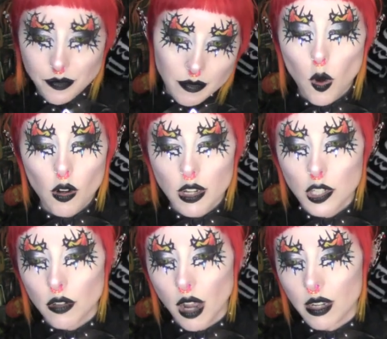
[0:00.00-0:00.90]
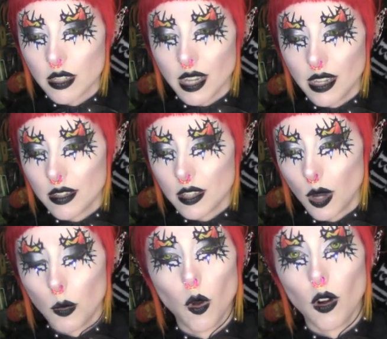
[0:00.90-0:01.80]
The war on drugs
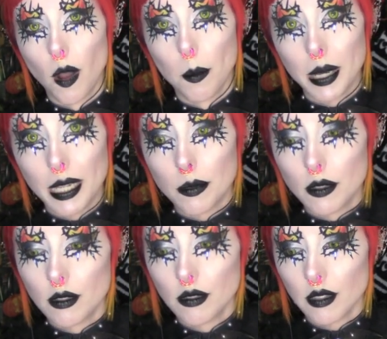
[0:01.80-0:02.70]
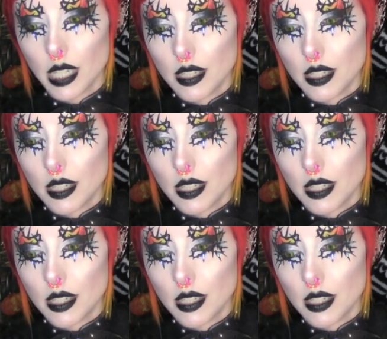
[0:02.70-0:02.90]
is a war on people,